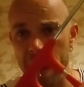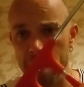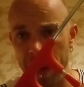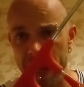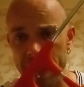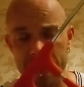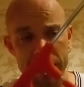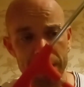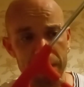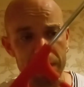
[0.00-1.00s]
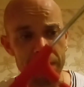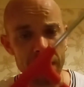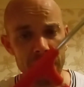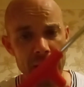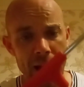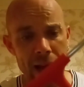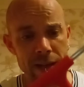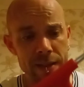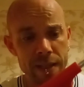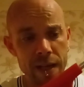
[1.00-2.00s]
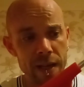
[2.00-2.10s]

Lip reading: blades, and